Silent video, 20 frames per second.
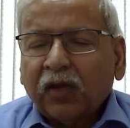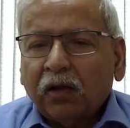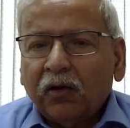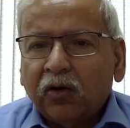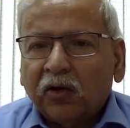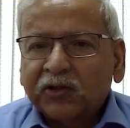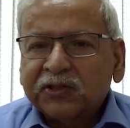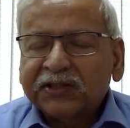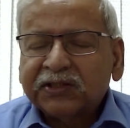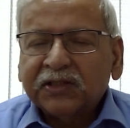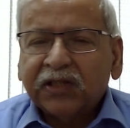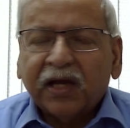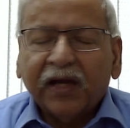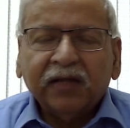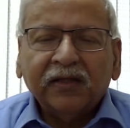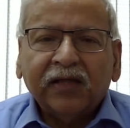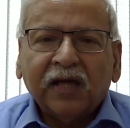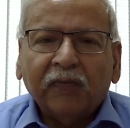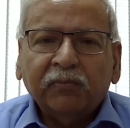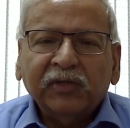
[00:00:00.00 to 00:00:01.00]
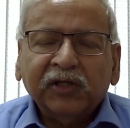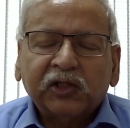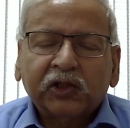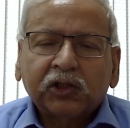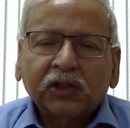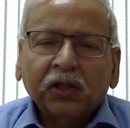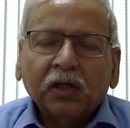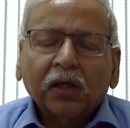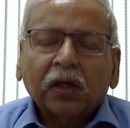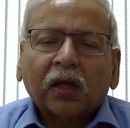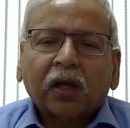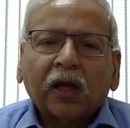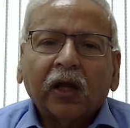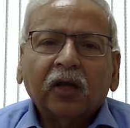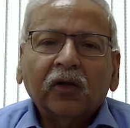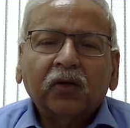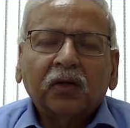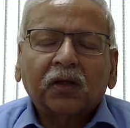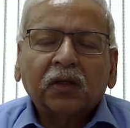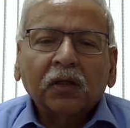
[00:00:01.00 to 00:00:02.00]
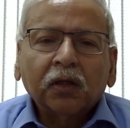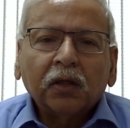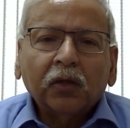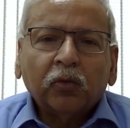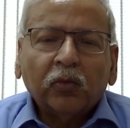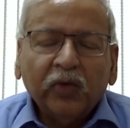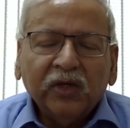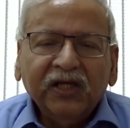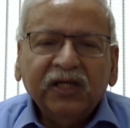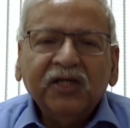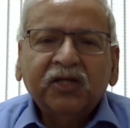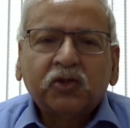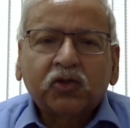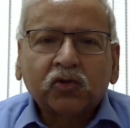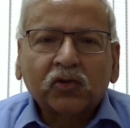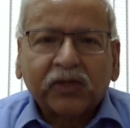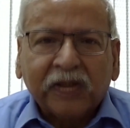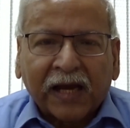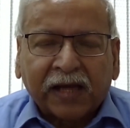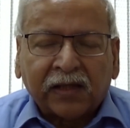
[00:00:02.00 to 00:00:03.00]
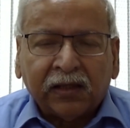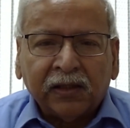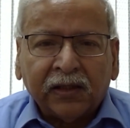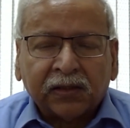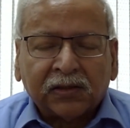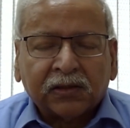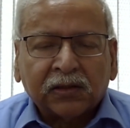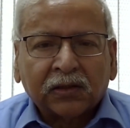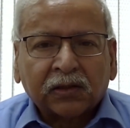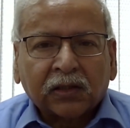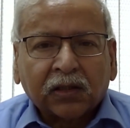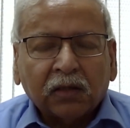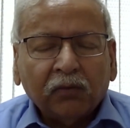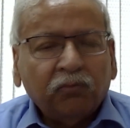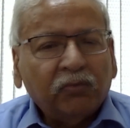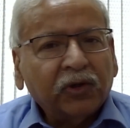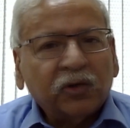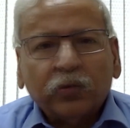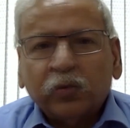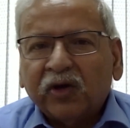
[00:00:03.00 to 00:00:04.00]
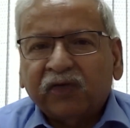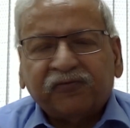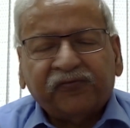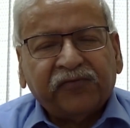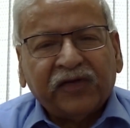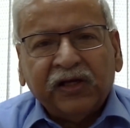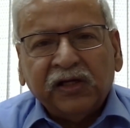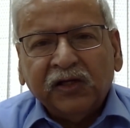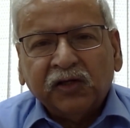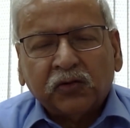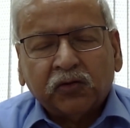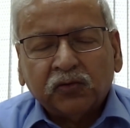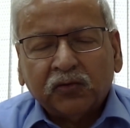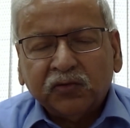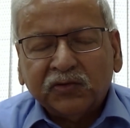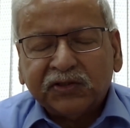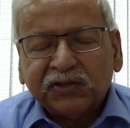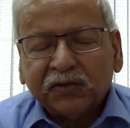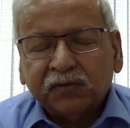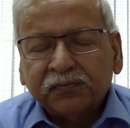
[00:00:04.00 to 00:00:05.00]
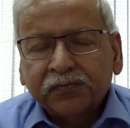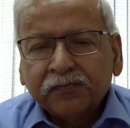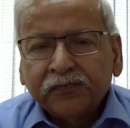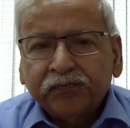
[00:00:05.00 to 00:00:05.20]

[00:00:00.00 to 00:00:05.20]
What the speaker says: loss and damage, and we need to tackle it, but we are failing to do so.